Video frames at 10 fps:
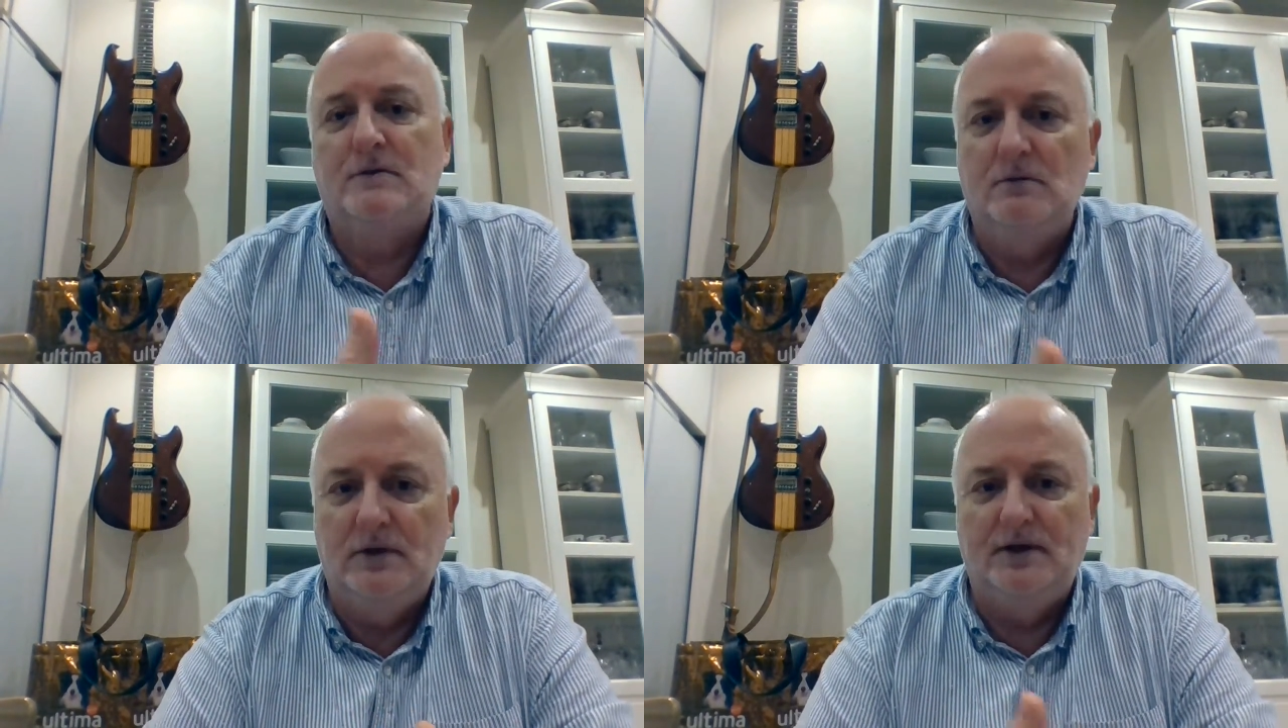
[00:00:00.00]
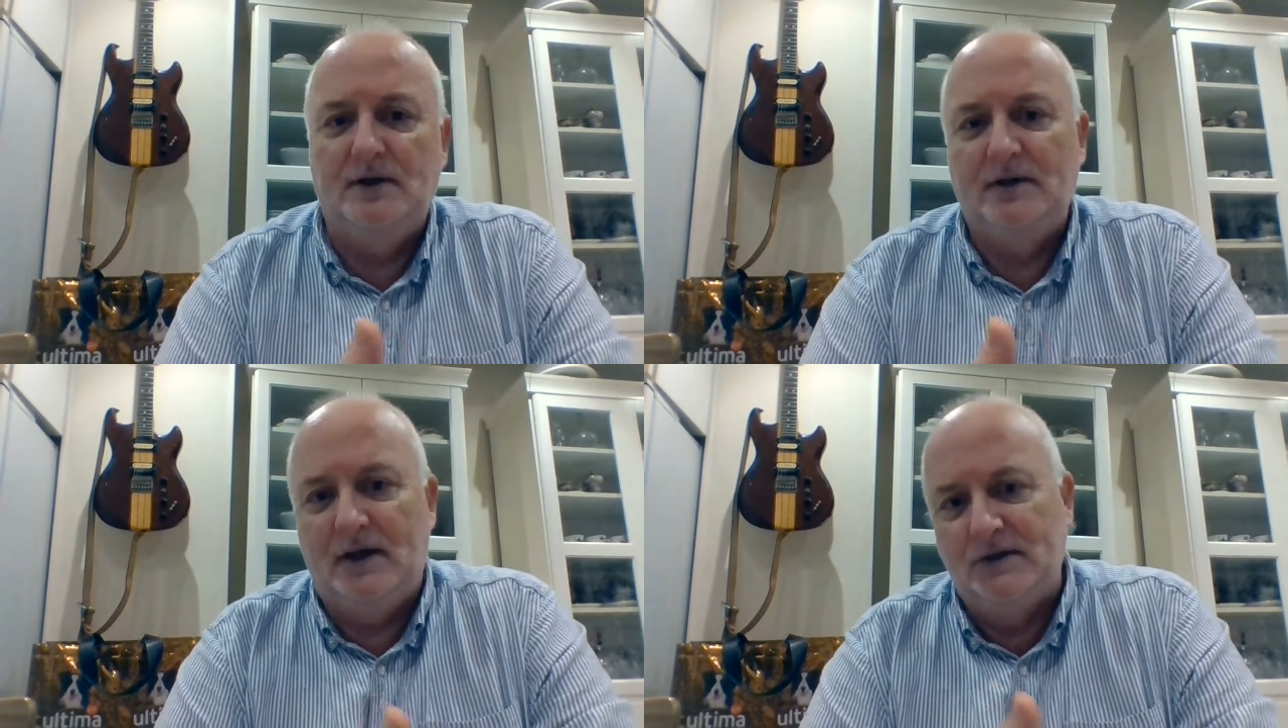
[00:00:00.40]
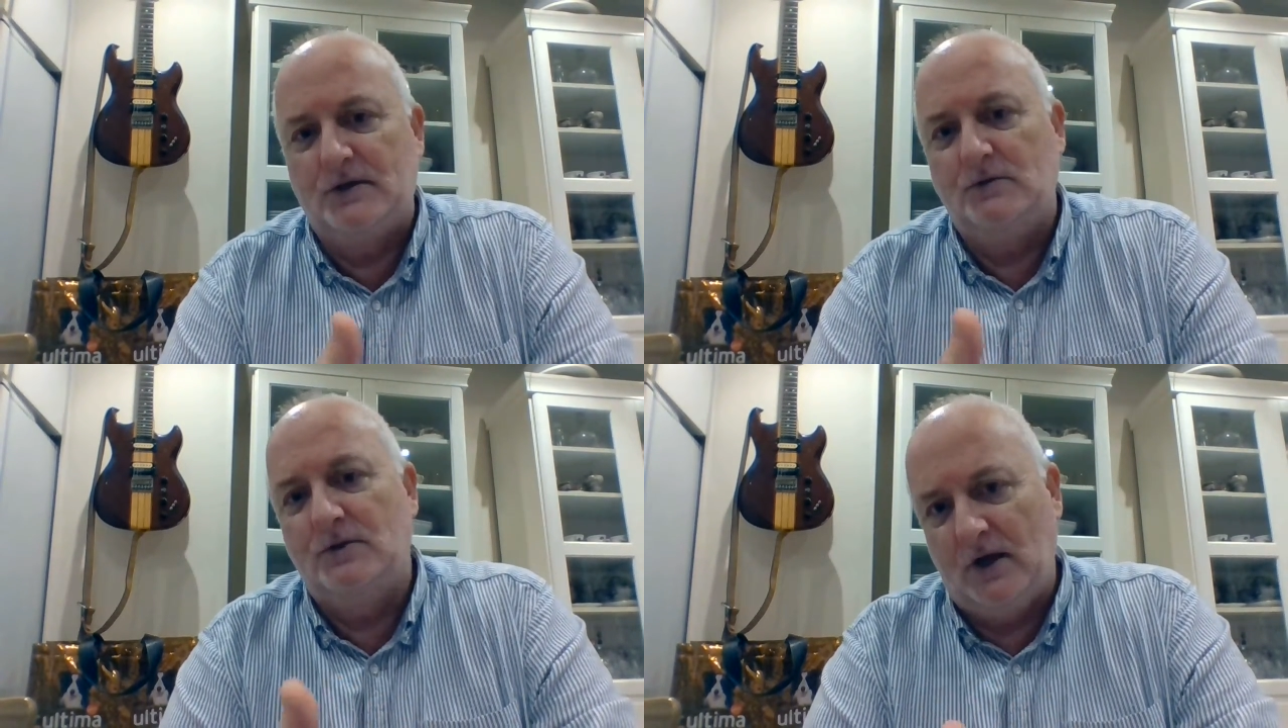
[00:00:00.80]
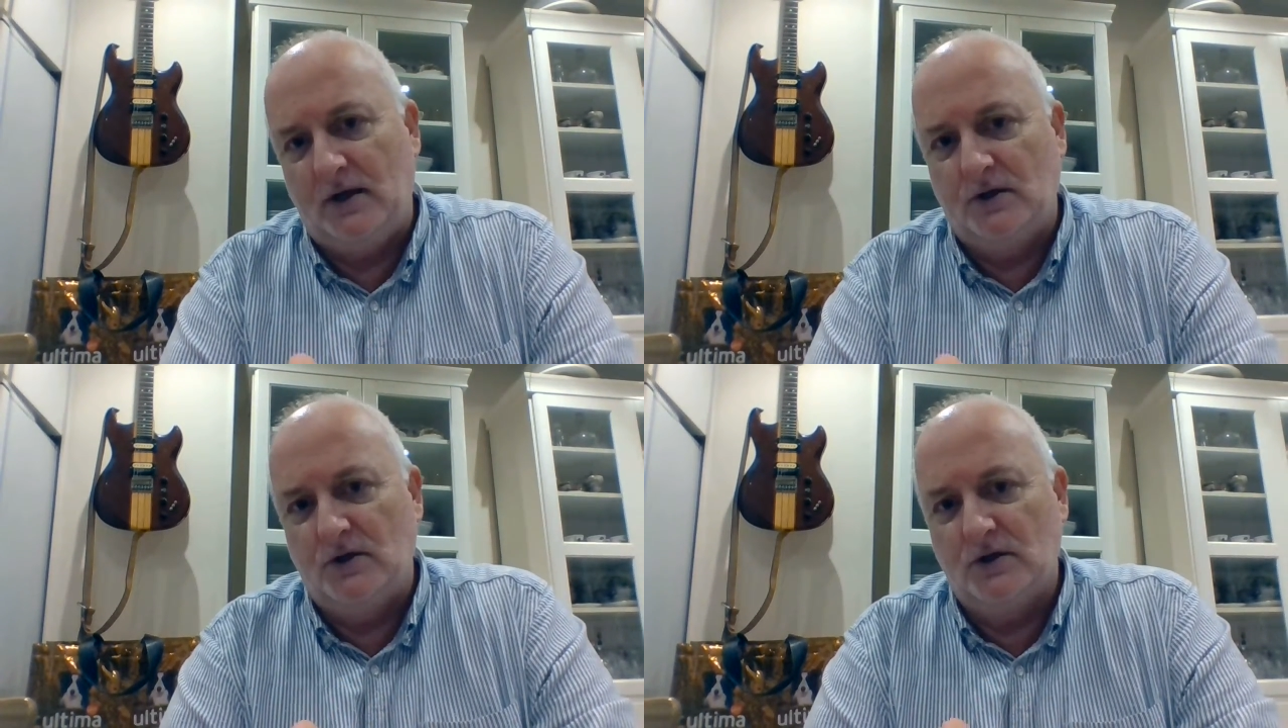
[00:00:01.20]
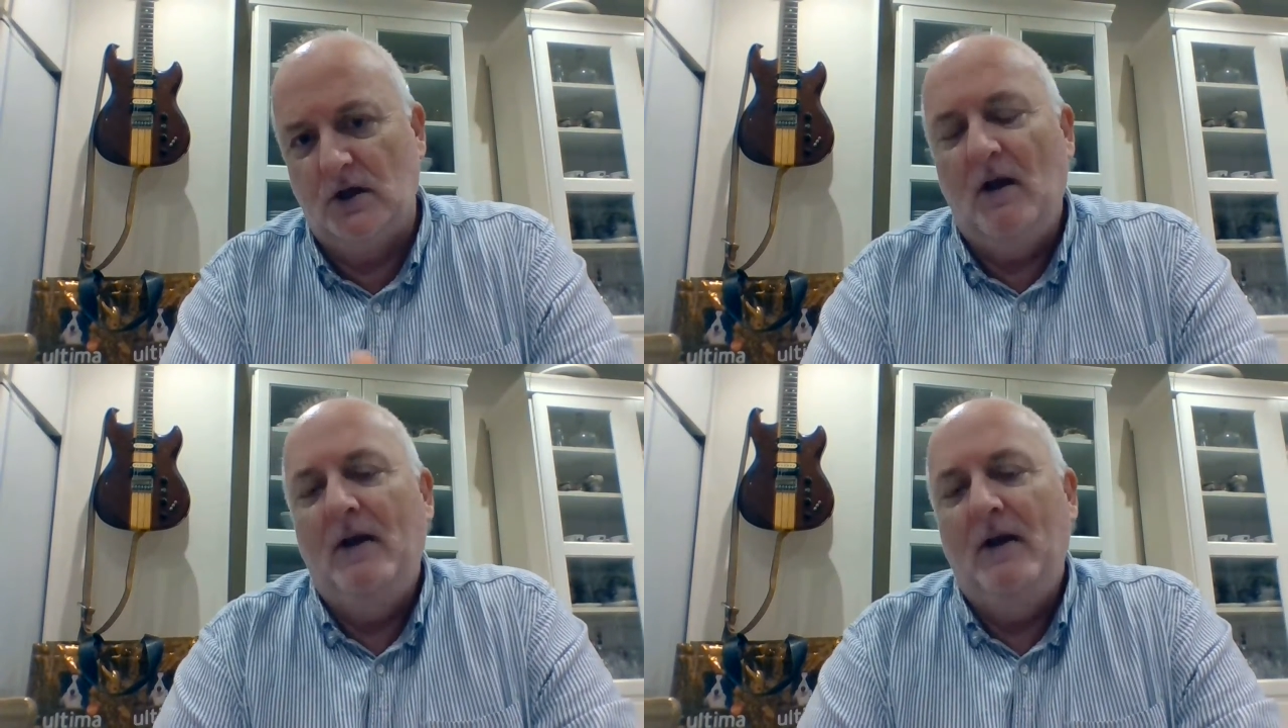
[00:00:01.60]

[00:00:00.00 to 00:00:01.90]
to learn is to change.